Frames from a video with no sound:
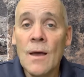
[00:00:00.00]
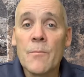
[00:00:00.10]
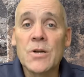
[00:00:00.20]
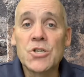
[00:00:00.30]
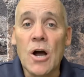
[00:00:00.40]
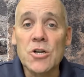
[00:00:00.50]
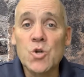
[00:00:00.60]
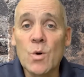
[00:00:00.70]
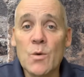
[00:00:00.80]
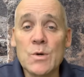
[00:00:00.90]
but
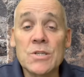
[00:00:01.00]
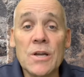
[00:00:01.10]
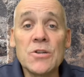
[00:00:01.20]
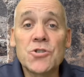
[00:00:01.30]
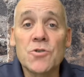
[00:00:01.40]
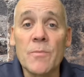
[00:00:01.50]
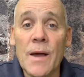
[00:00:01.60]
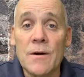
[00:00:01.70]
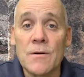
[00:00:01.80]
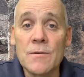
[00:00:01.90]
Joshua was
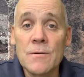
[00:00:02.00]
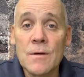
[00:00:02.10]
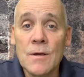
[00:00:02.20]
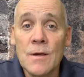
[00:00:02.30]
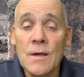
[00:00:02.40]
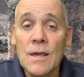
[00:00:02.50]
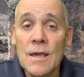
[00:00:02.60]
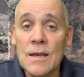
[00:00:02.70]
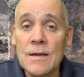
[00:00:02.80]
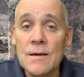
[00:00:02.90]
instrumental
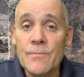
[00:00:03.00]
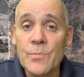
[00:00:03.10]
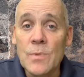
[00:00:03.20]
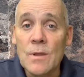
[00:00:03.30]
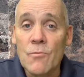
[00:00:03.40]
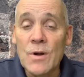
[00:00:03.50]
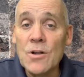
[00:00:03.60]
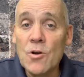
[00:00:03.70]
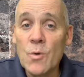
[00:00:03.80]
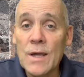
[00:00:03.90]
in
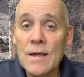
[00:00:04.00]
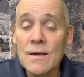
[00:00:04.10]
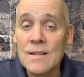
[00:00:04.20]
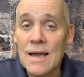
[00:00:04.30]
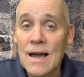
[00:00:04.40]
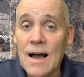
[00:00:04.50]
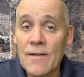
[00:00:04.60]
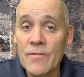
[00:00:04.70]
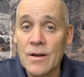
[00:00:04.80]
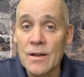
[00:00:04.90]
renewing the
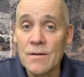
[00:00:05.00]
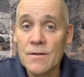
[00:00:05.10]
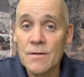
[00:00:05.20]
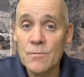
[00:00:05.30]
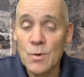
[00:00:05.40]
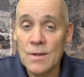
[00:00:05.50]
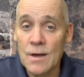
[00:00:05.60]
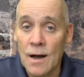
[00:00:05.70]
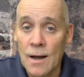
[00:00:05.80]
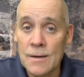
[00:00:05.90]
covenant with
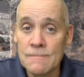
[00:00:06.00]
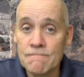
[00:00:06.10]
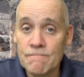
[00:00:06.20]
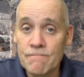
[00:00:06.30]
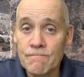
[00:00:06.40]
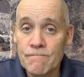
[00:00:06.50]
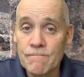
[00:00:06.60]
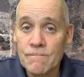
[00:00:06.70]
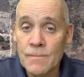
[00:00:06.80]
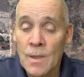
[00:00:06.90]
God.
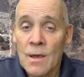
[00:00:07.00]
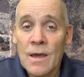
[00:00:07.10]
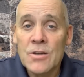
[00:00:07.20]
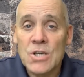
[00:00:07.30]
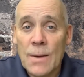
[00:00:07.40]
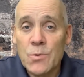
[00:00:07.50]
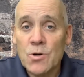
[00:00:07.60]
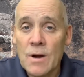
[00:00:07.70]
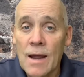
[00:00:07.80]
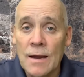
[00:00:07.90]
In
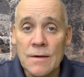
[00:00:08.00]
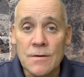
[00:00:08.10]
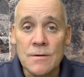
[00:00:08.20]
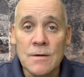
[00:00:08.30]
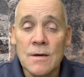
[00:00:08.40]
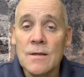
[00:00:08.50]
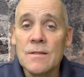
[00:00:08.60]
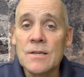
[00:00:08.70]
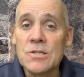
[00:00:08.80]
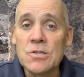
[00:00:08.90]
chapter 8,
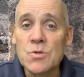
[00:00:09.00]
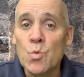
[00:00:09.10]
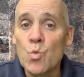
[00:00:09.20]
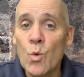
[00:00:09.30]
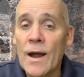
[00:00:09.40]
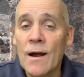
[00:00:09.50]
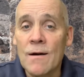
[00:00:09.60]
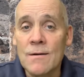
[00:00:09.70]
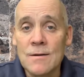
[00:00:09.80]
this is where